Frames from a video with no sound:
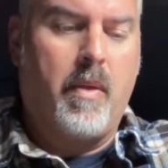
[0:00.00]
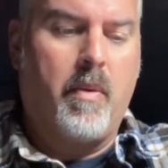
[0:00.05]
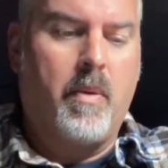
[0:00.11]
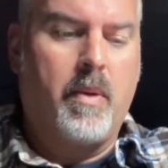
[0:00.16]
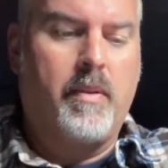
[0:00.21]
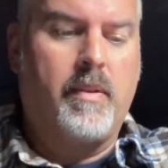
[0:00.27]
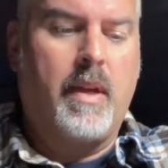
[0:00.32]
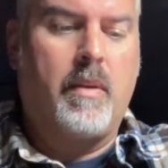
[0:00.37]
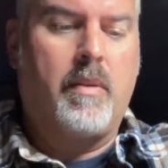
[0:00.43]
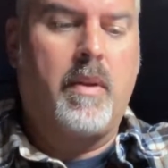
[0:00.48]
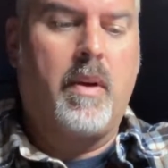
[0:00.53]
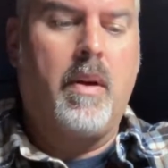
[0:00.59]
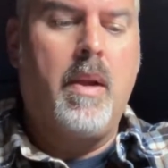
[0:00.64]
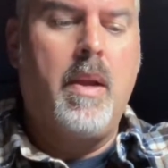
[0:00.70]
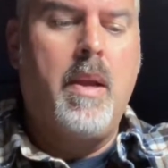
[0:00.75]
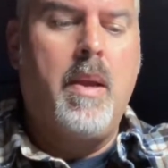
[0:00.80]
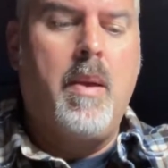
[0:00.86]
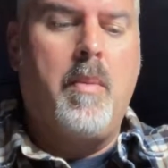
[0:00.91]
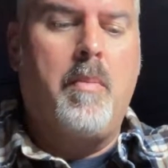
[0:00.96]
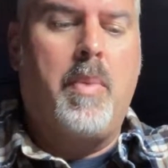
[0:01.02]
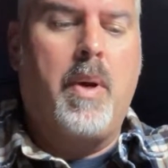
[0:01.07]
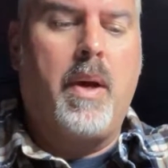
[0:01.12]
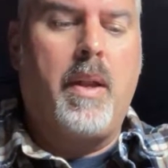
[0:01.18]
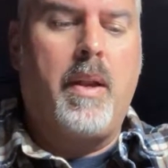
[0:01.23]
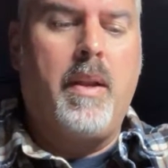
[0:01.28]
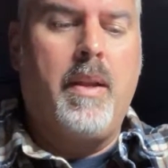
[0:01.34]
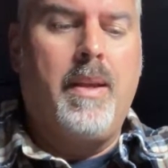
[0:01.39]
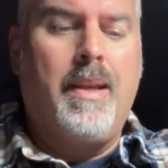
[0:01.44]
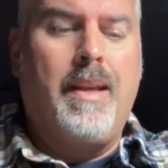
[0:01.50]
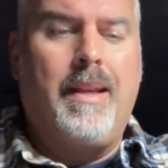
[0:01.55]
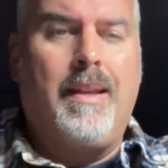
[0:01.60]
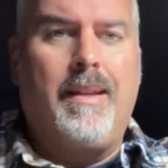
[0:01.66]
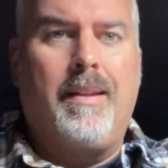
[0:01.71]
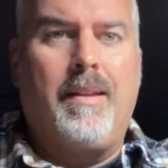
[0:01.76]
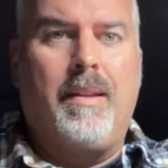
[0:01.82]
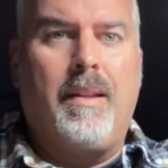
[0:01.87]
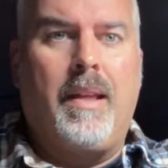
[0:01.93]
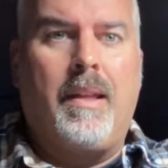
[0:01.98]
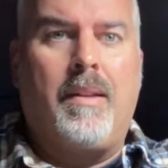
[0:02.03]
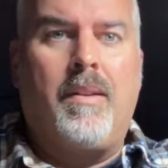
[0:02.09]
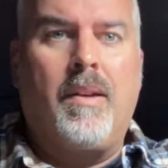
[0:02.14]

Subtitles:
ones out there. But it